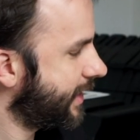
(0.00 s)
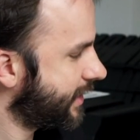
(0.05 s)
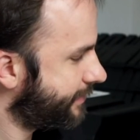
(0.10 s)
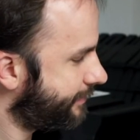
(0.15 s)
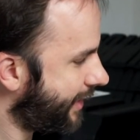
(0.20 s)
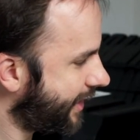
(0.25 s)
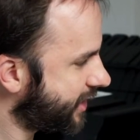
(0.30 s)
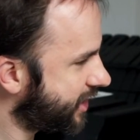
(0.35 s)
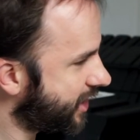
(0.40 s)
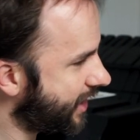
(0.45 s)

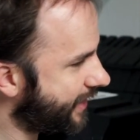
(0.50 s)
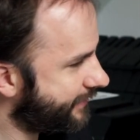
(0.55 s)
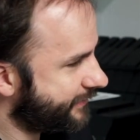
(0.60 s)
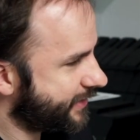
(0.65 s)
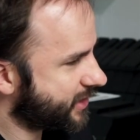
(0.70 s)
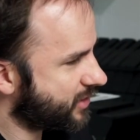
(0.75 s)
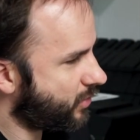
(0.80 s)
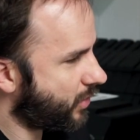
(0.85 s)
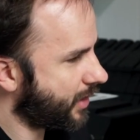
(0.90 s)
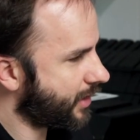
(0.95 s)
Especially if
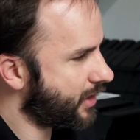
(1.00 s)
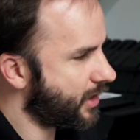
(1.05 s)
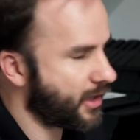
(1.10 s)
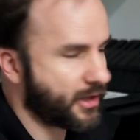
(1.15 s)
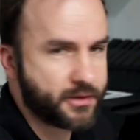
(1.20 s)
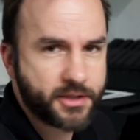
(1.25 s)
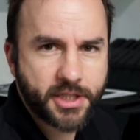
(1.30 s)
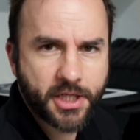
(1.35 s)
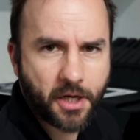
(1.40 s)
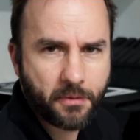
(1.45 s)
it's quite
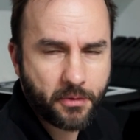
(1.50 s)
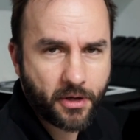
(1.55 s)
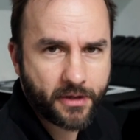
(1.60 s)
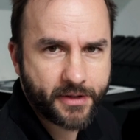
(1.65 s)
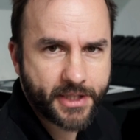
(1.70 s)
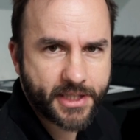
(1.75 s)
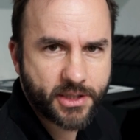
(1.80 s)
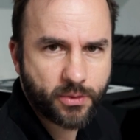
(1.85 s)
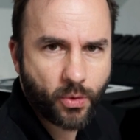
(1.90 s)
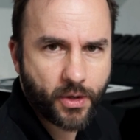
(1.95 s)
close up like
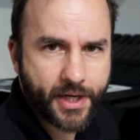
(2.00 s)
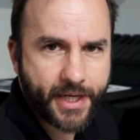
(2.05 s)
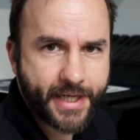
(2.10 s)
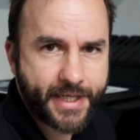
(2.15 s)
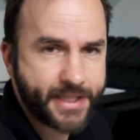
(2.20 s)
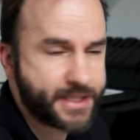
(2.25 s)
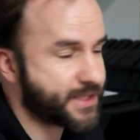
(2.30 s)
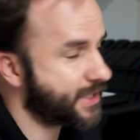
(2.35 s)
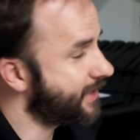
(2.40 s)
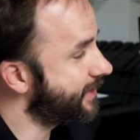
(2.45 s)
this one
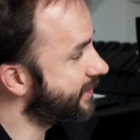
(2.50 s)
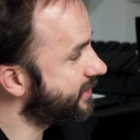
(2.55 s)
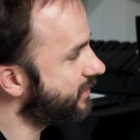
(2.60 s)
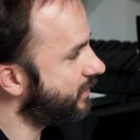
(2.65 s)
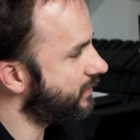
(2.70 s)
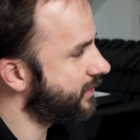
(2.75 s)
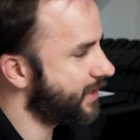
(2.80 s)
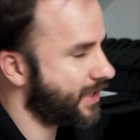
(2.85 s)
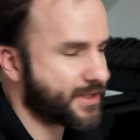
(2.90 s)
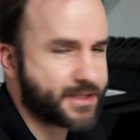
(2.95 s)
is and it's
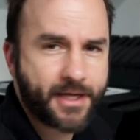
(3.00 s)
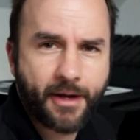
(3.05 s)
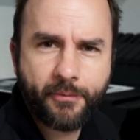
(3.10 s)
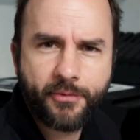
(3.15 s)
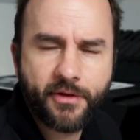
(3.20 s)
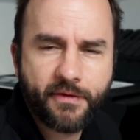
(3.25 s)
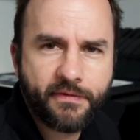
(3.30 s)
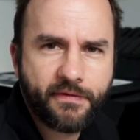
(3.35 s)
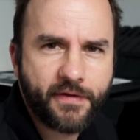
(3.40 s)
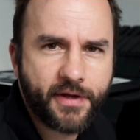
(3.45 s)
got that
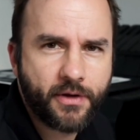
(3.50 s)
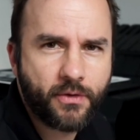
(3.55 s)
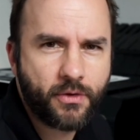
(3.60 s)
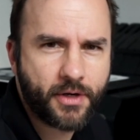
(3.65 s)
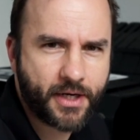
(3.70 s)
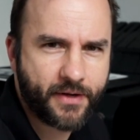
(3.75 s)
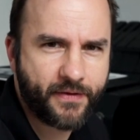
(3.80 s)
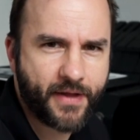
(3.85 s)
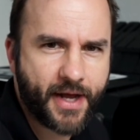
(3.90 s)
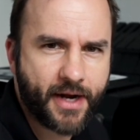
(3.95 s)
depth of
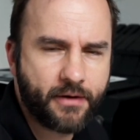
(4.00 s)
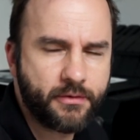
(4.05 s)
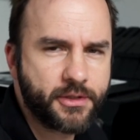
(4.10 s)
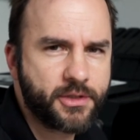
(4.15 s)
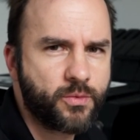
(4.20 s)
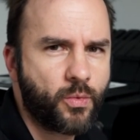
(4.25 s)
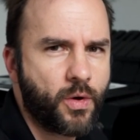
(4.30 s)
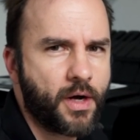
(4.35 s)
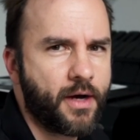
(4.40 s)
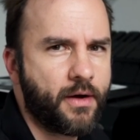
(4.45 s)
field in there
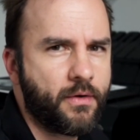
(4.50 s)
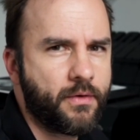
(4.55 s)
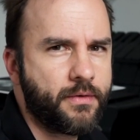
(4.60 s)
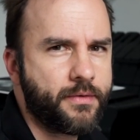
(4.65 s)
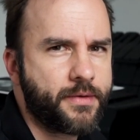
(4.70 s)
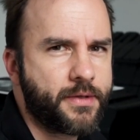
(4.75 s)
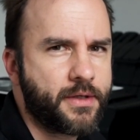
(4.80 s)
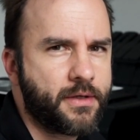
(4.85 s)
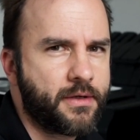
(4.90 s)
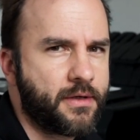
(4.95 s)
as well.
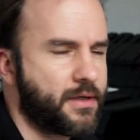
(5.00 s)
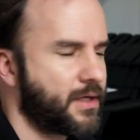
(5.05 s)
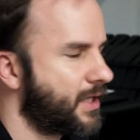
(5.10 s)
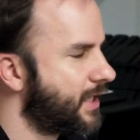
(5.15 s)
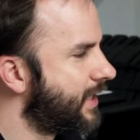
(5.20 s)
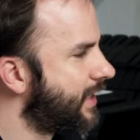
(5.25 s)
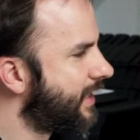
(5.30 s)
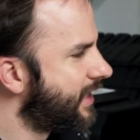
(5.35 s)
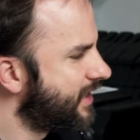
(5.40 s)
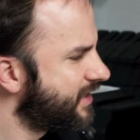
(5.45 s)

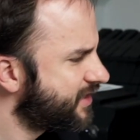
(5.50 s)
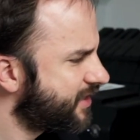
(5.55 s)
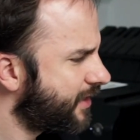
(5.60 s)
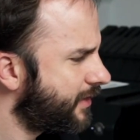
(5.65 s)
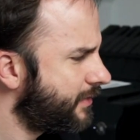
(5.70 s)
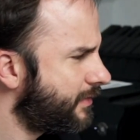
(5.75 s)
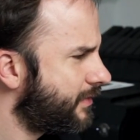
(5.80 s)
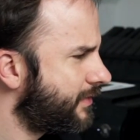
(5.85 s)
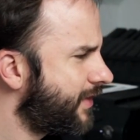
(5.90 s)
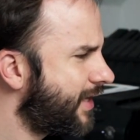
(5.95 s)

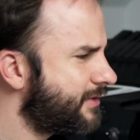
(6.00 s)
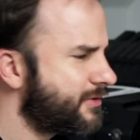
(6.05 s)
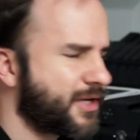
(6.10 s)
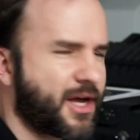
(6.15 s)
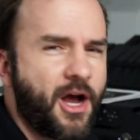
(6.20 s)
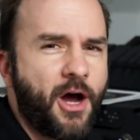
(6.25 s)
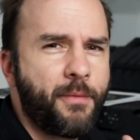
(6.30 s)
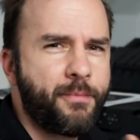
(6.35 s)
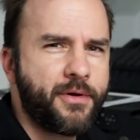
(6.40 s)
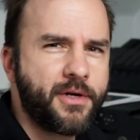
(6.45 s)
So there's a
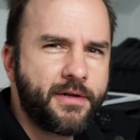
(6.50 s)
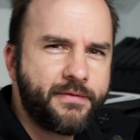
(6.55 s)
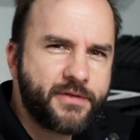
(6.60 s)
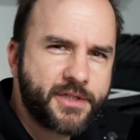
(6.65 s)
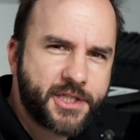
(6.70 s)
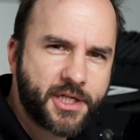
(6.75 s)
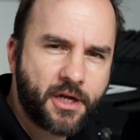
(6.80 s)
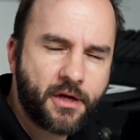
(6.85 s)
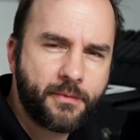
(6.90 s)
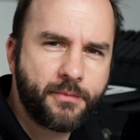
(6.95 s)
couple of
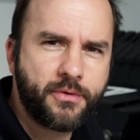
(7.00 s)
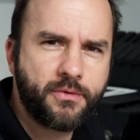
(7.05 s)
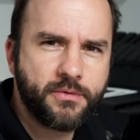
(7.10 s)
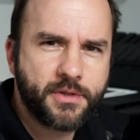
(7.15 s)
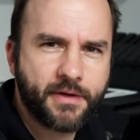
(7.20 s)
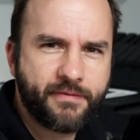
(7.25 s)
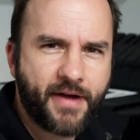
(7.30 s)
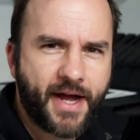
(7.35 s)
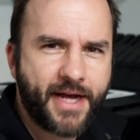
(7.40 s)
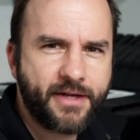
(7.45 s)

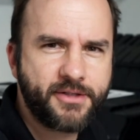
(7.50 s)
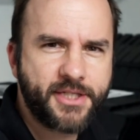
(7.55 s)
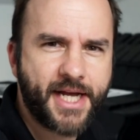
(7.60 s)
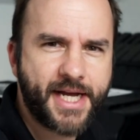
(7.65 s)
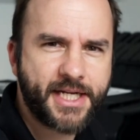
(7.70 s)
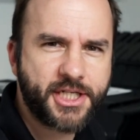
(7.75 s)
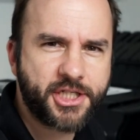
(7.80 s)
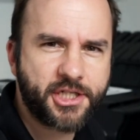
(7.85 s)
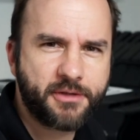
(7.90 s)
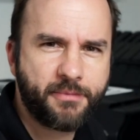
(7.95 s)
examples of how
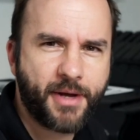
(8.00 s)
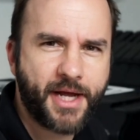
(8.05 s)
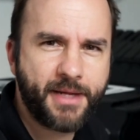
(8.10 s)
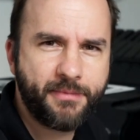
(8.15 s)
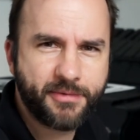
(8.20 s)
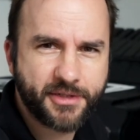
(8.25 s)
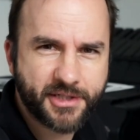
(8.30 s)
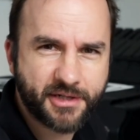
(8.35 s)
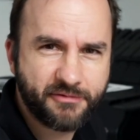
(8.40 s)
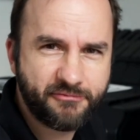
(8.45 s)
textured
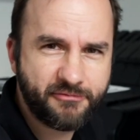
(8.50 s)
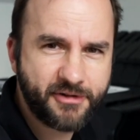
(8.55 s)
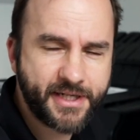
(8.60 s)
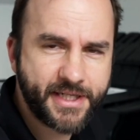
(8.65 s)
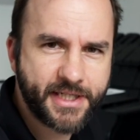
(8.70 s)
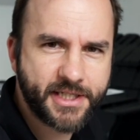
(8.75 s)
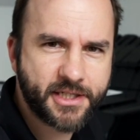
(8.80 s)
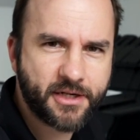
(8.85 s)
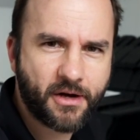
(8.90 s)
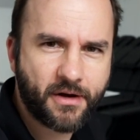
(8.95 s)
papers can
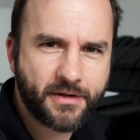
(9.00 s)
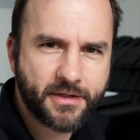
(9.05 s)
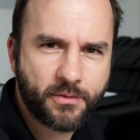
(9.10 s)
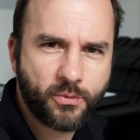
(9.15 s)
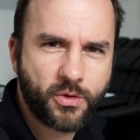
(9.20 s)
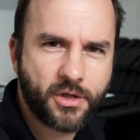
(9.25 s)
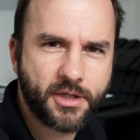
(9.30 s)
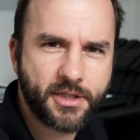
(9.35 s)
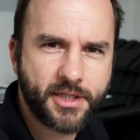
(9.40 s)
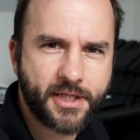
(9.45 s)
really start to
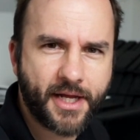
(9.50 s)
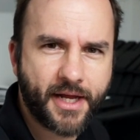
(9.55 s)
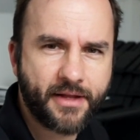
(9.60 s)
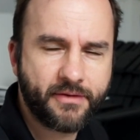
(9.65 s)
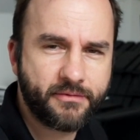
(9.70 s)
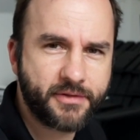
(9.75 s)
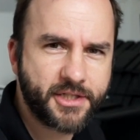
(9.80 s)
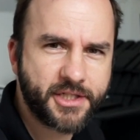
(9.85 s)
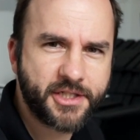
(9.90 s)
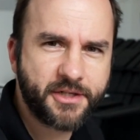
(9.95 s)
work
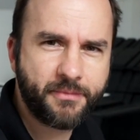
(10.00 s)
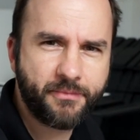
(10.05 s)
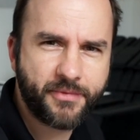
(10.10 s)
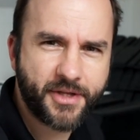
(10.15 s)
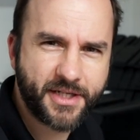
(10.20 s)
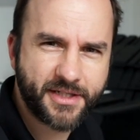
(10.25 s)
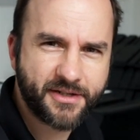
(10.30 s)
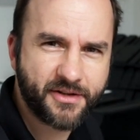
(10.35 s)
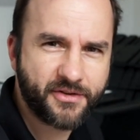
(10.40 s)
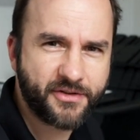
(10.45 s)
together and
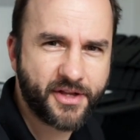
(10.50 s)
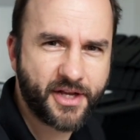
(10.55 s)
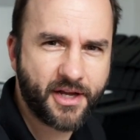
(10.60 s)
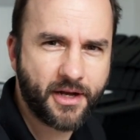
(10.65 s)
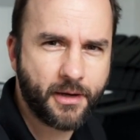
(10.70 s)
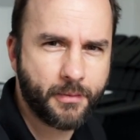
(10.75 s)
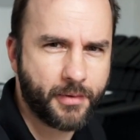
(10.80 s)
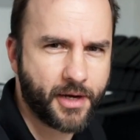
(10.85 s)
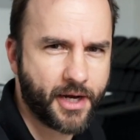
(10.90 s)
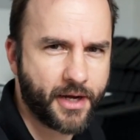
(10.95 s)
something to
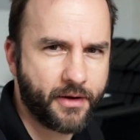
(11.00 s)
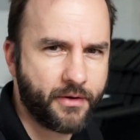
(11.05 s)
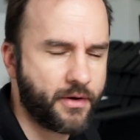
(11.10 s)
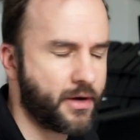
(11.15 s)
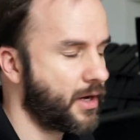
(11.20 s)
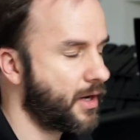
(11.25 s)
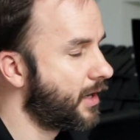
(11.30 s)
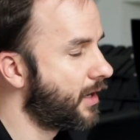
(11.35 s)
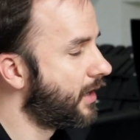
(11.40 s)
think about